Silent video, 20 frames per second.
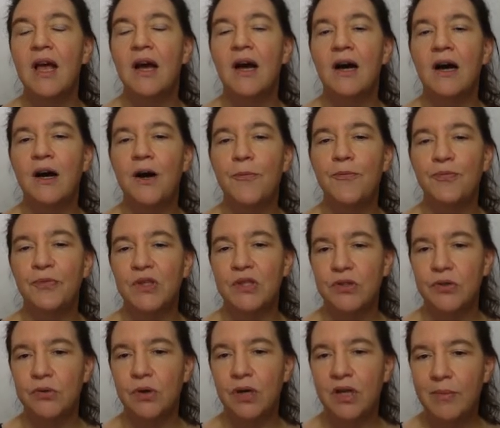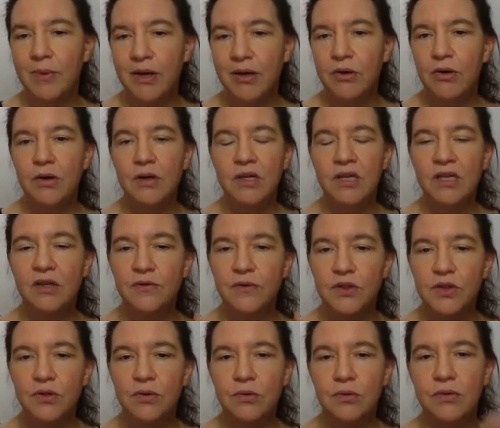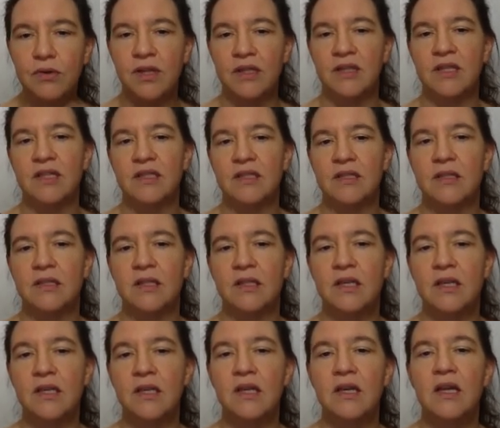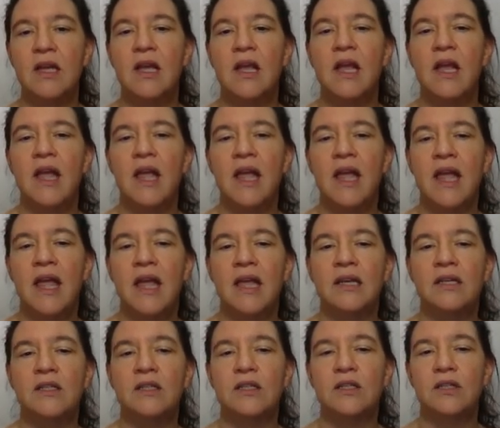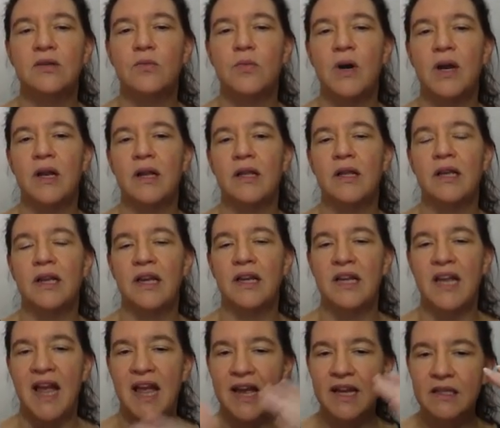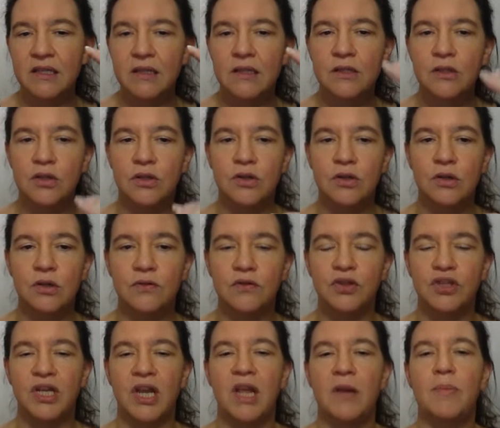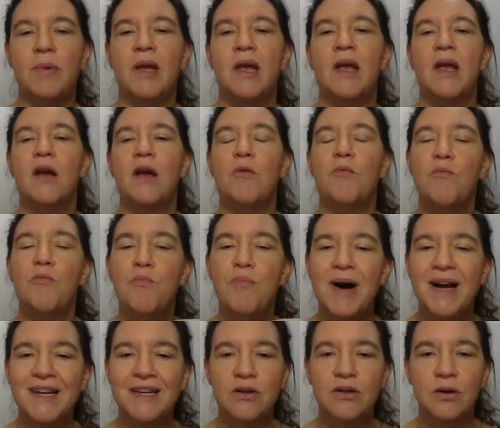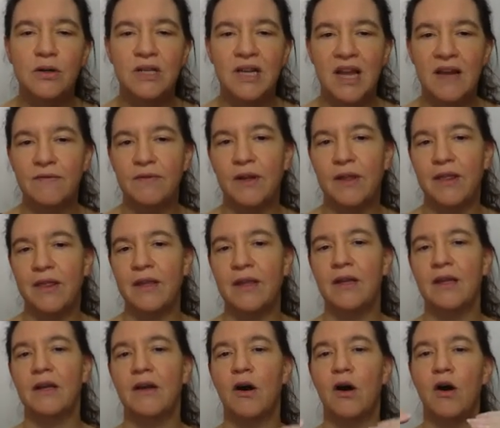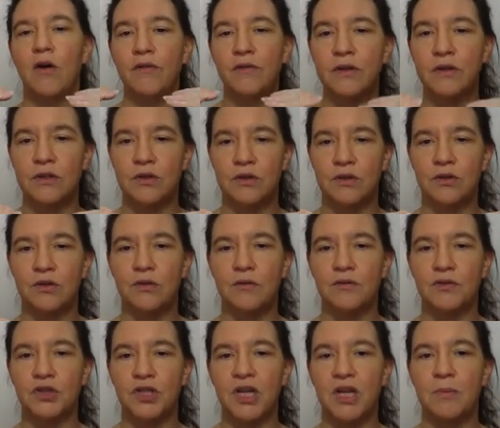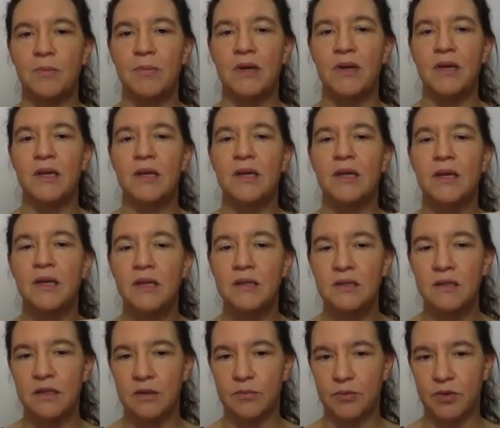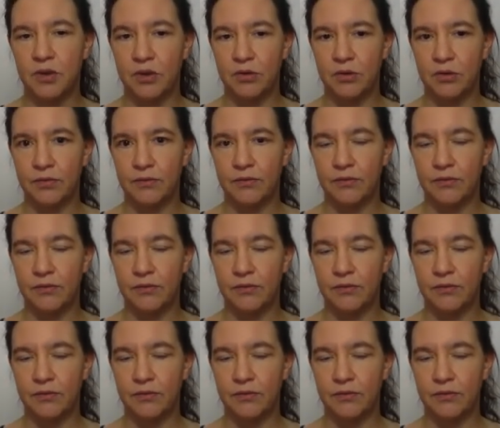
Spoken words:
So Riemann-Roch gives you that there's this thing. And, well, it has this curve shape, but not everything of this curve shape is an elliptic curve.